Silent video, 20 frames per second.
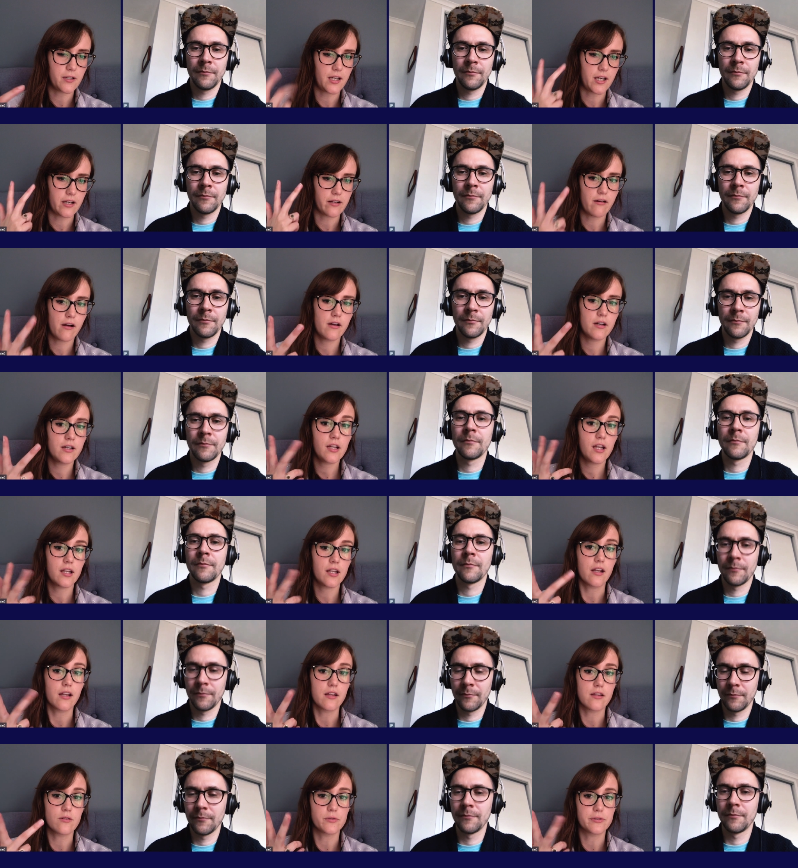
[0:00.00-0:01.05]
Speaker 1: put hero, and
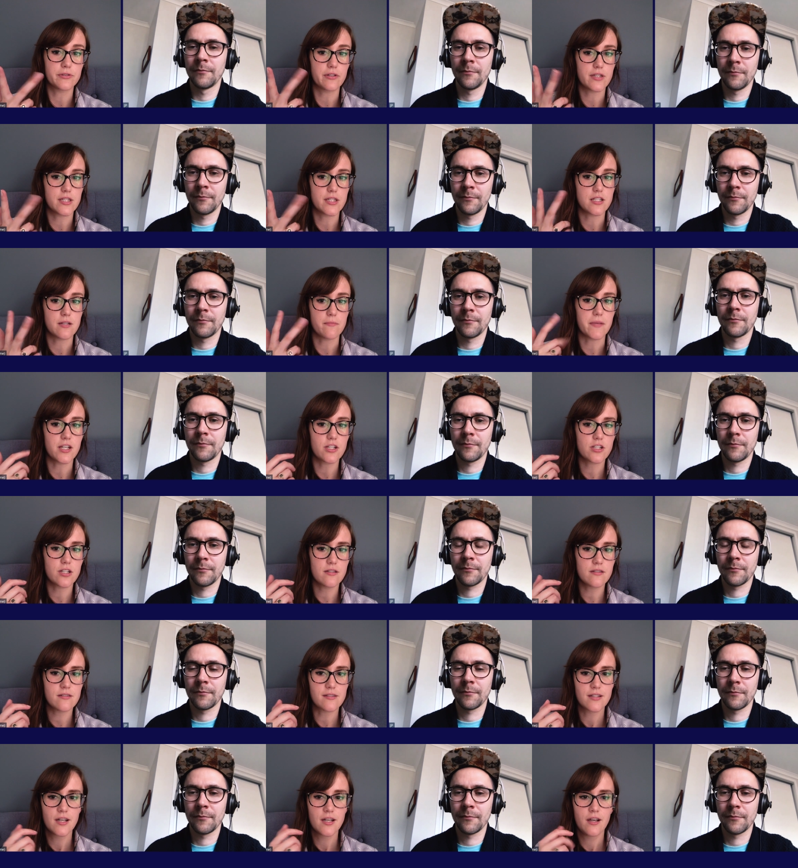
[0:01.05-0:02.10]
then also mm-hmm. the
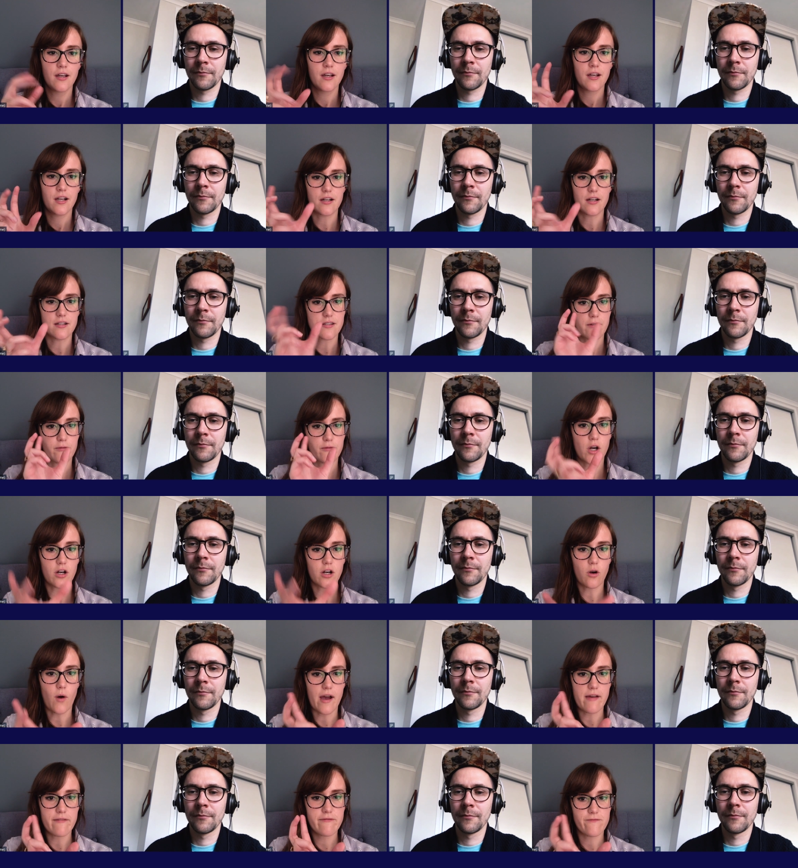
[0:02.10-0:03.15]
dimensions because I've got
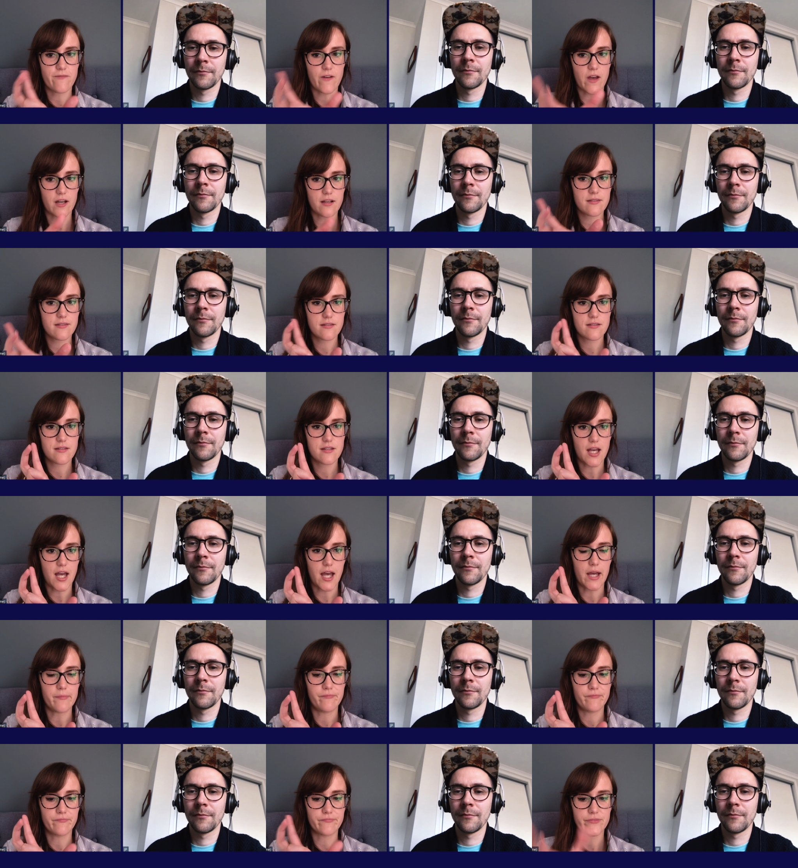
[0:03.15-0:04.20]
quite fixed
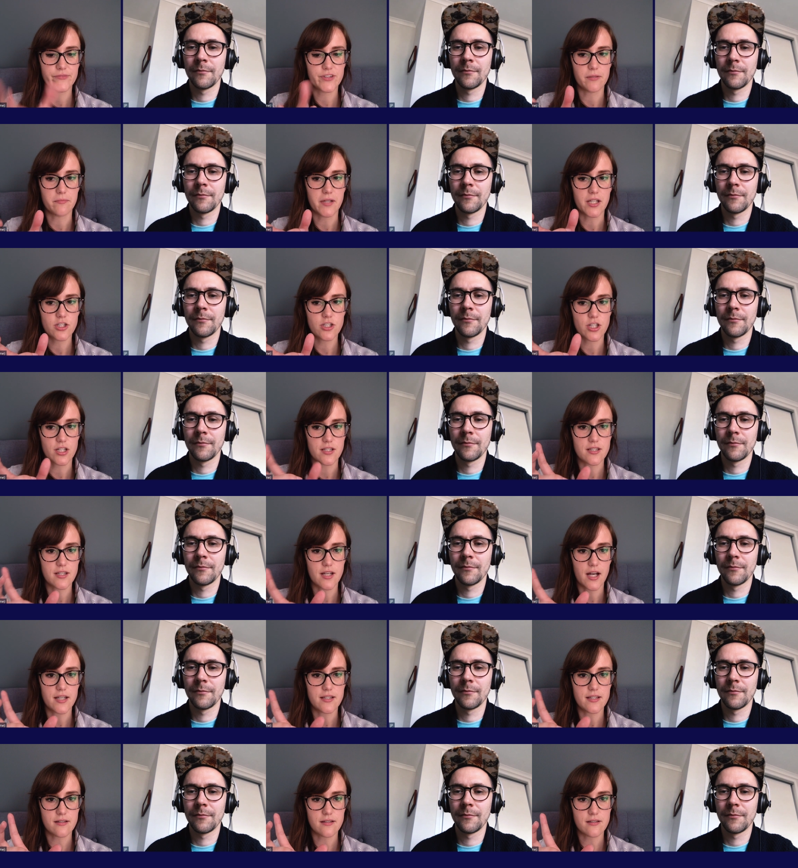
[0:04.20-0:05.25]
um, dimension
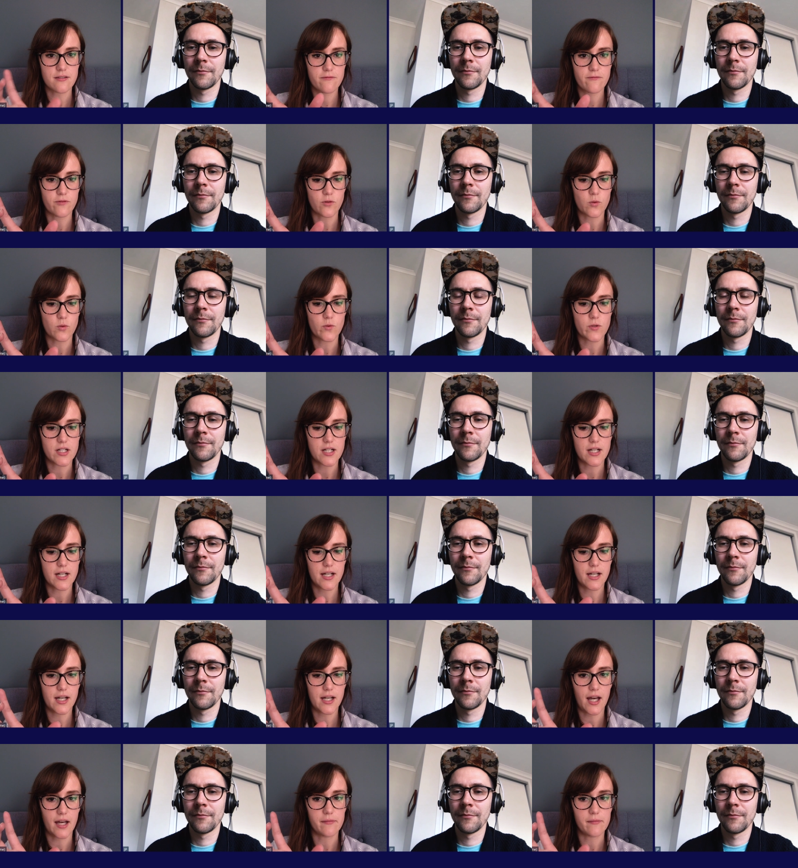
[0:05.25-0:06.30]
sizes for
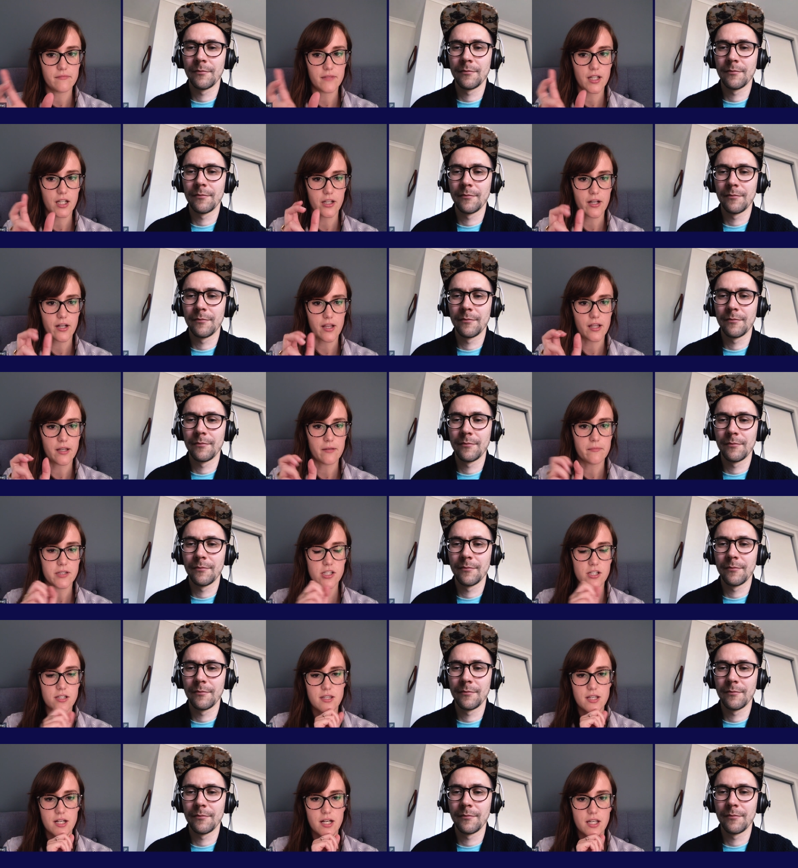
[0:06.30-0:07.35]
um, a lot of the
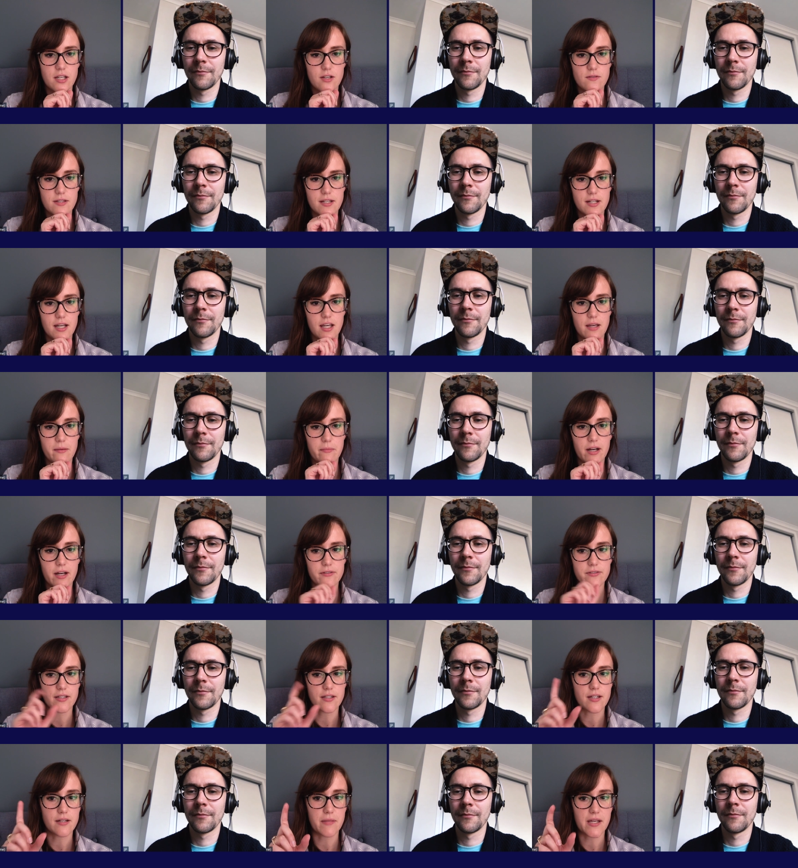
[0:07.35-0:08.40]
images that I use in emails,
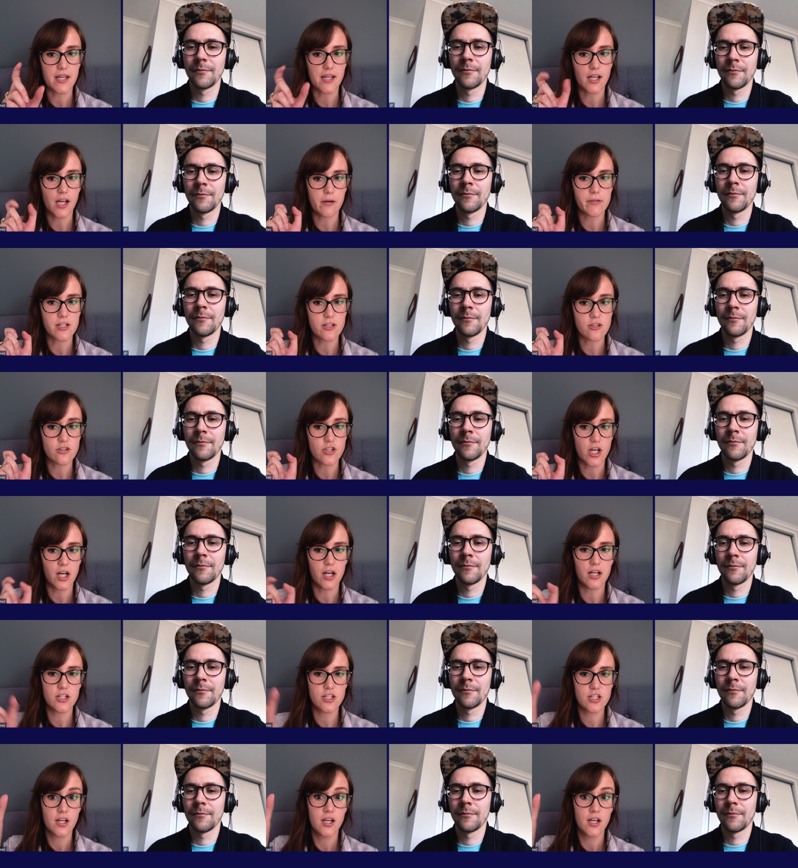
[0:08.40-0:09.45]
and being able to
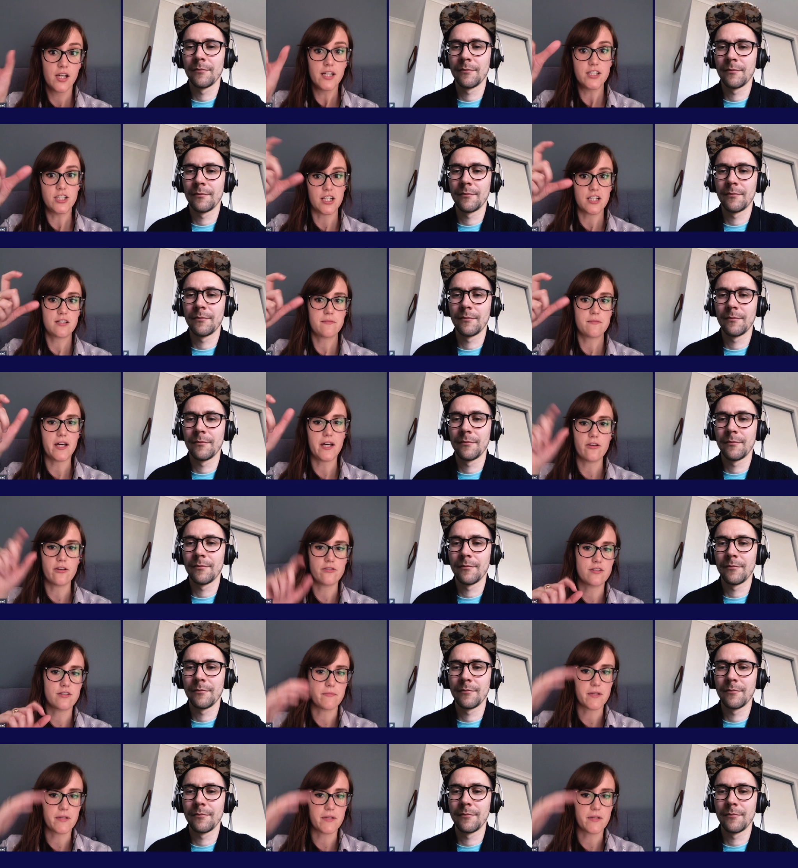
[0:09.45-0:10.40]
search just by those